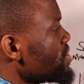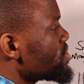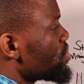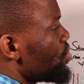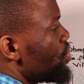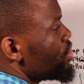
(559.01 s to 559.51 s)

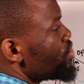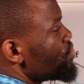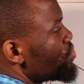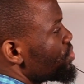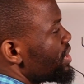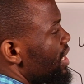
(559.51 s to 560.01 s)
So
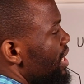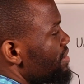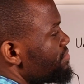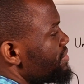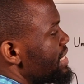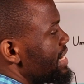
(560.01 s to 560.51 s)
you would
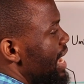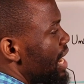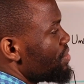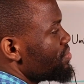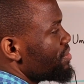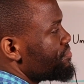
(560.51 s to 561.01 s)
have
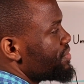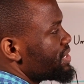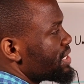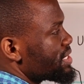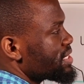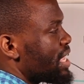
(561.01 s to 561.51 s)
now the
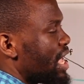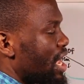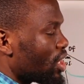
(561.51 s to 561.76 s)
fetus